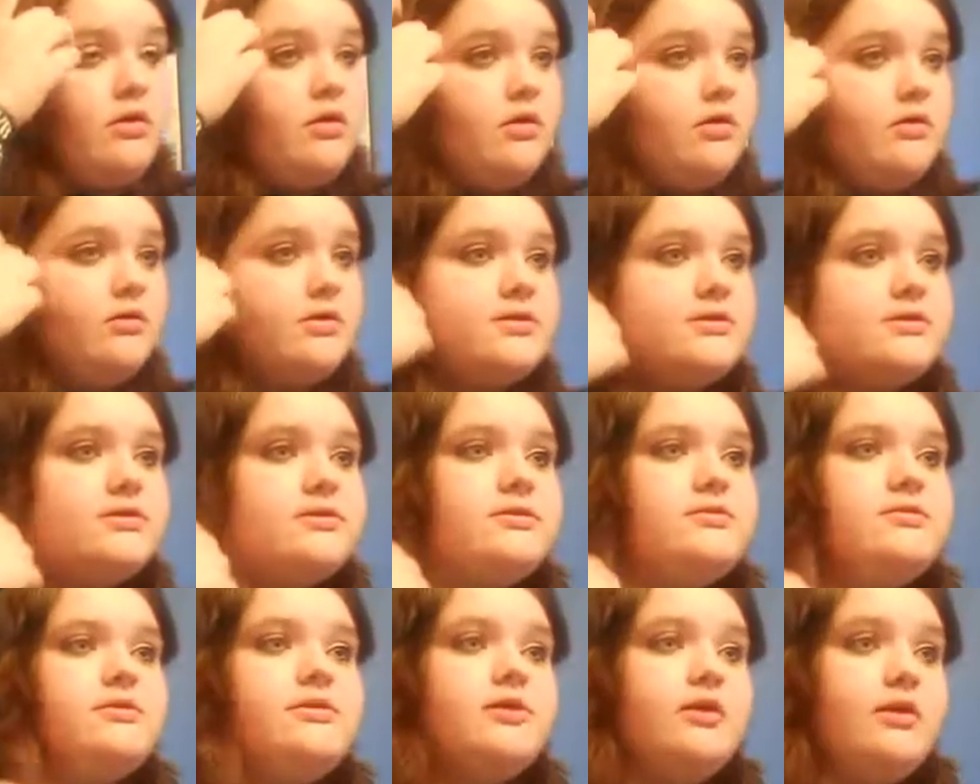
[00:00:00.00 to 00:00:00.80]
This
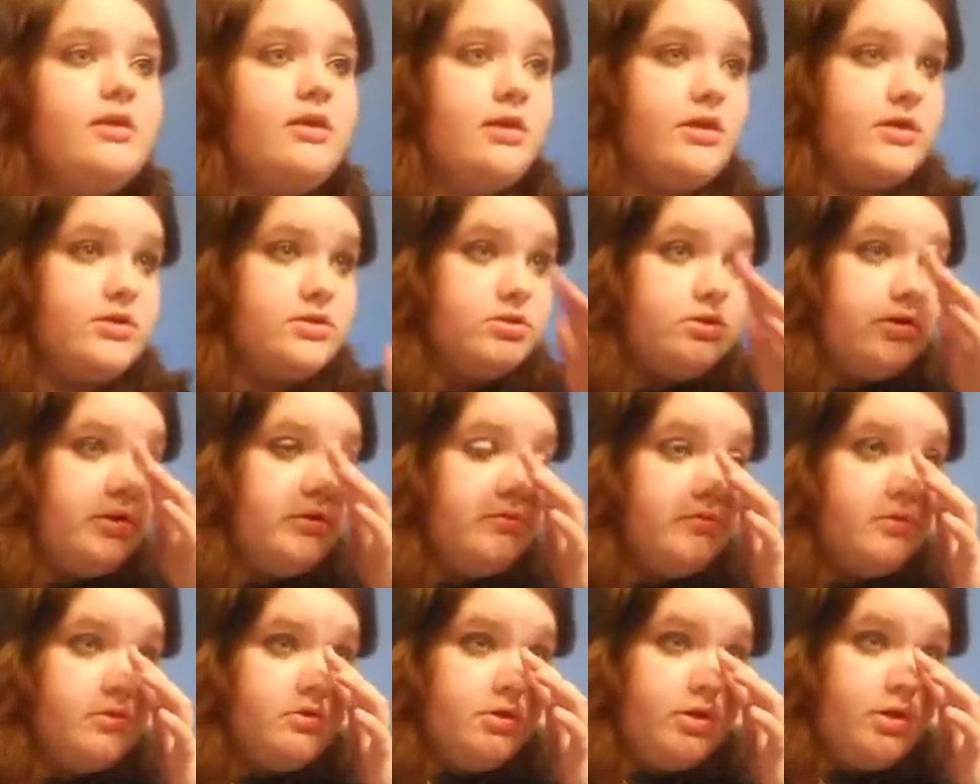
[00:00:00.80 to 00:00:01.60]
is the Ashley
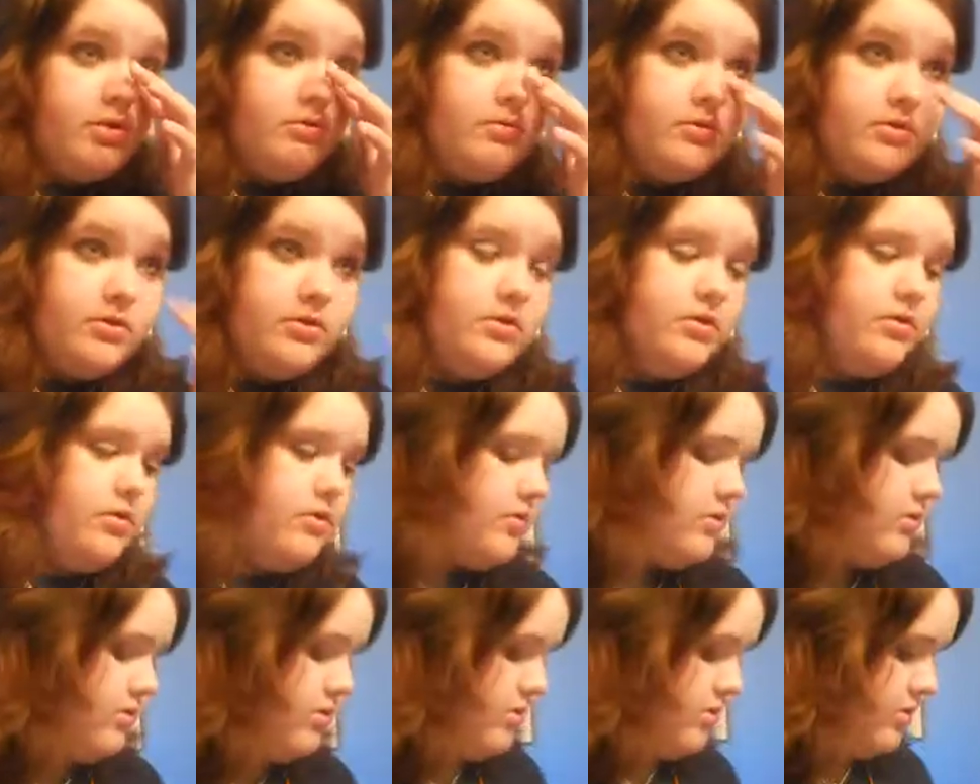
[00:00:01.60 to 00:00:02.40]
Purdy one,
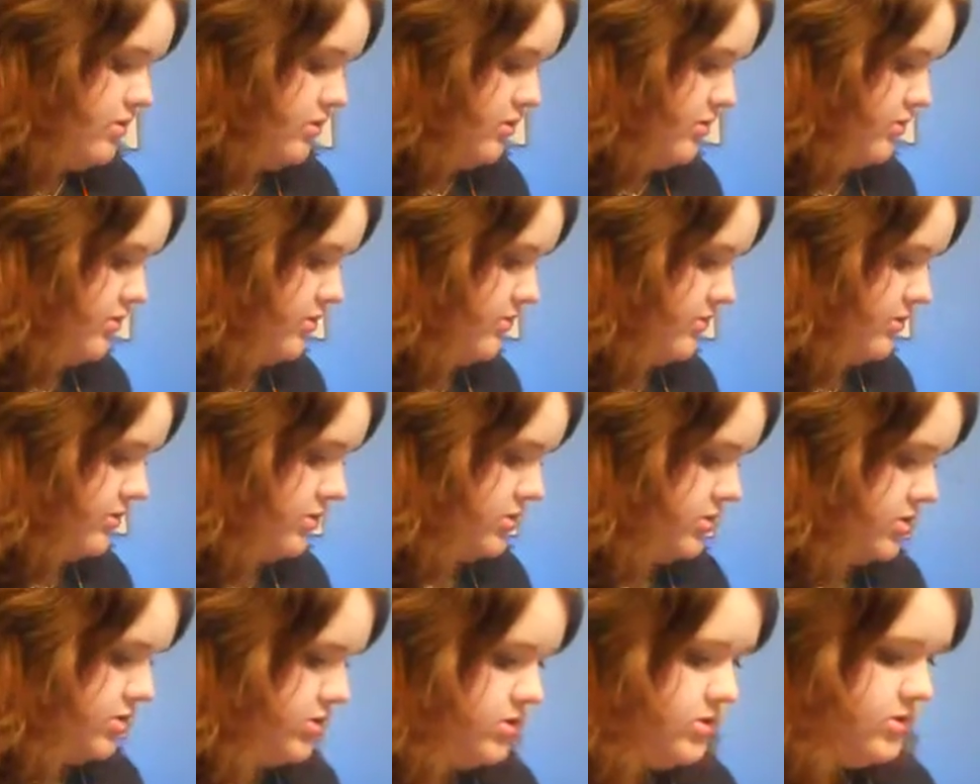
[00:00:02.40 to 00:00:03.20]

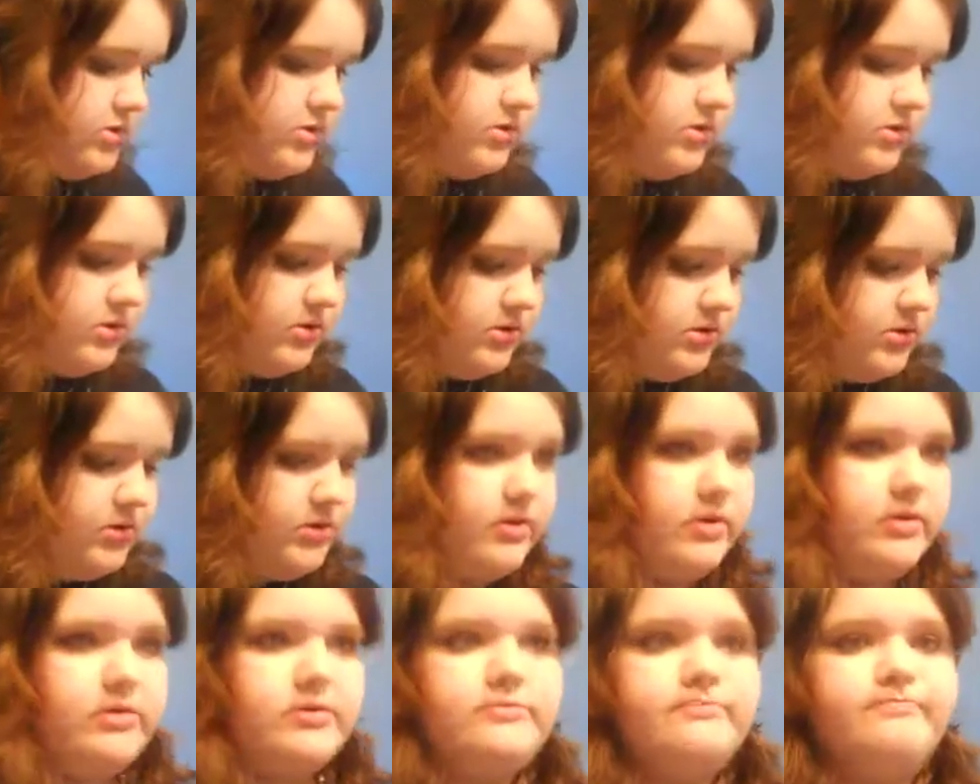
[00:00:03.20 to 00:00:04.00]
which,
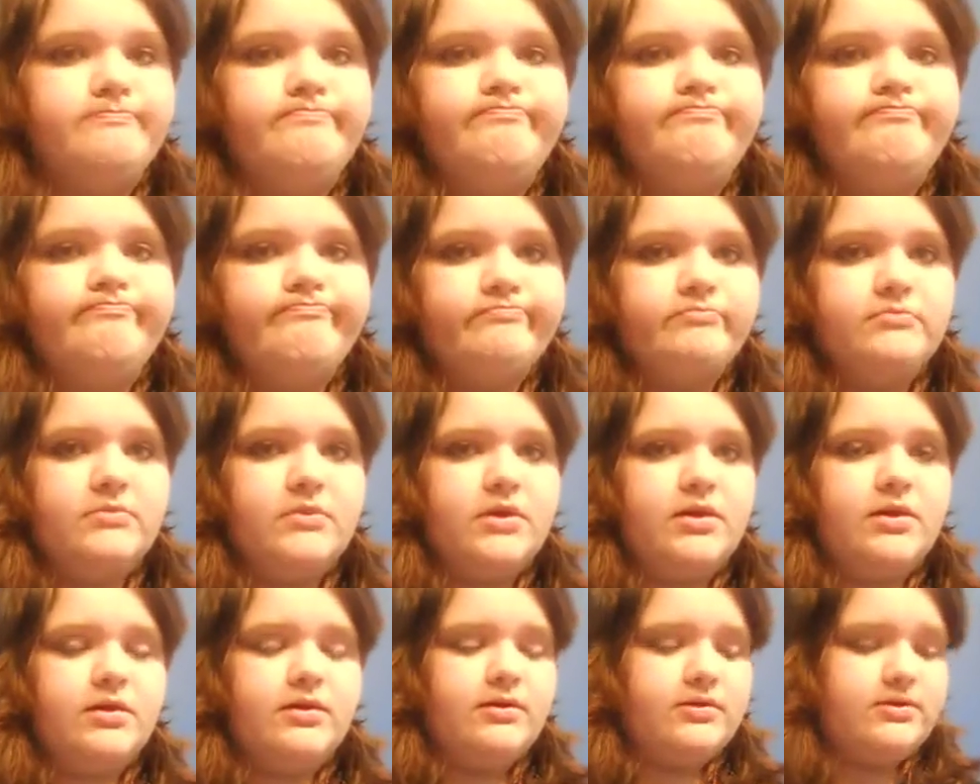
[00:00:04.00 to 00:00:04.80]

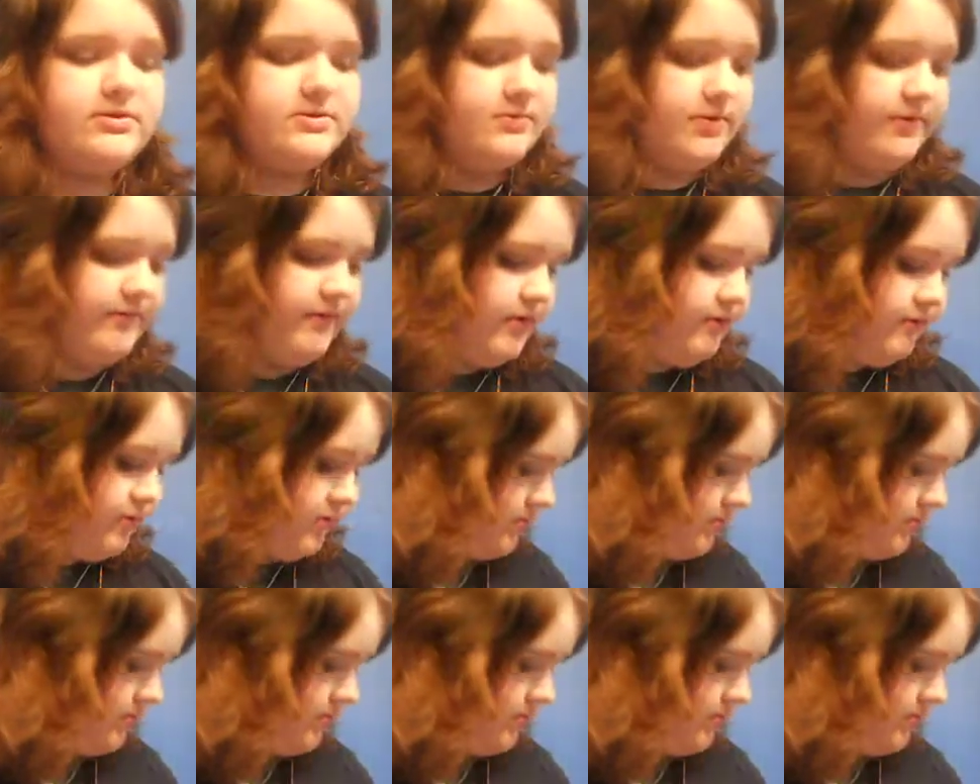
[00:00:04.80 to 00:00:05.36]
it's my favorite